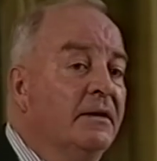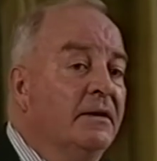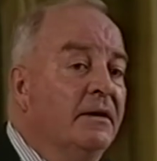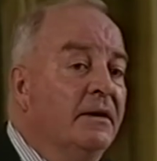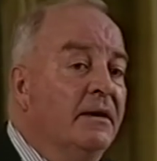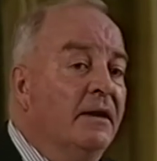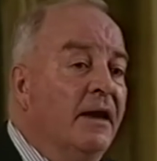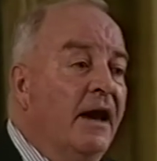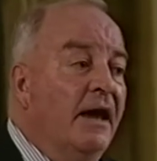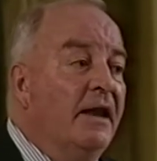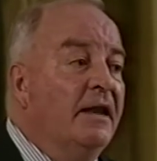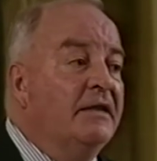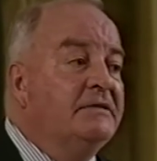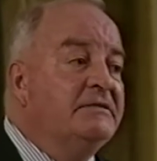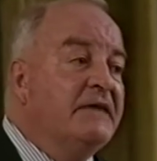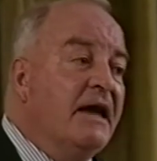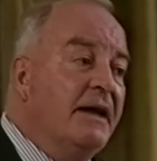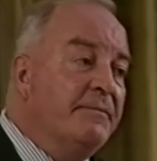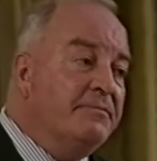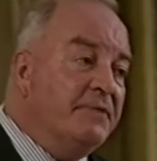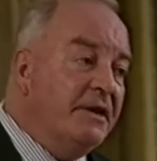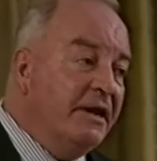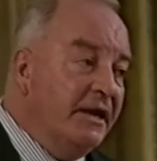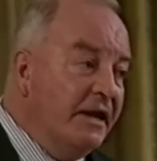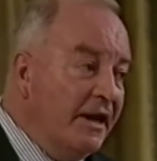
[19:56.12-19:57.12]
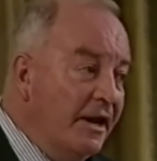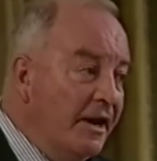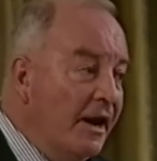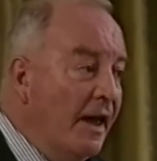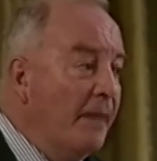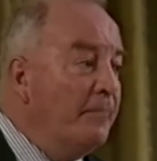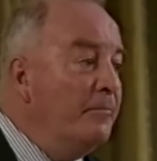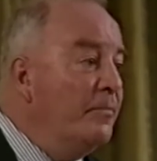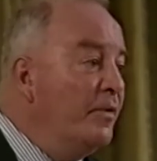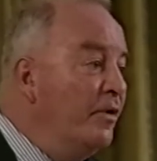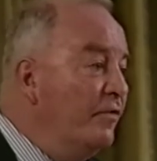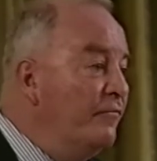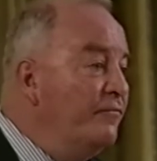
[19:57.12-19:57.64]
And it's happening in a
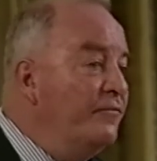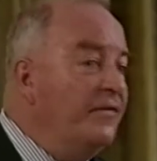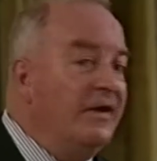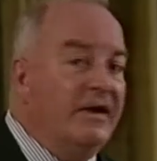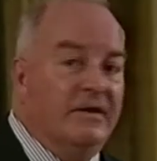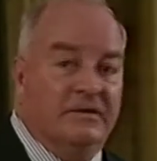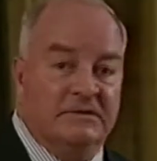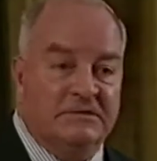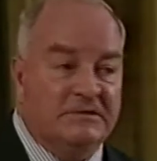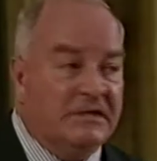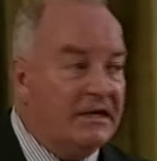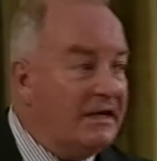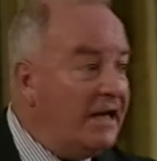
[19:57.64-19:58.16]
number of fields.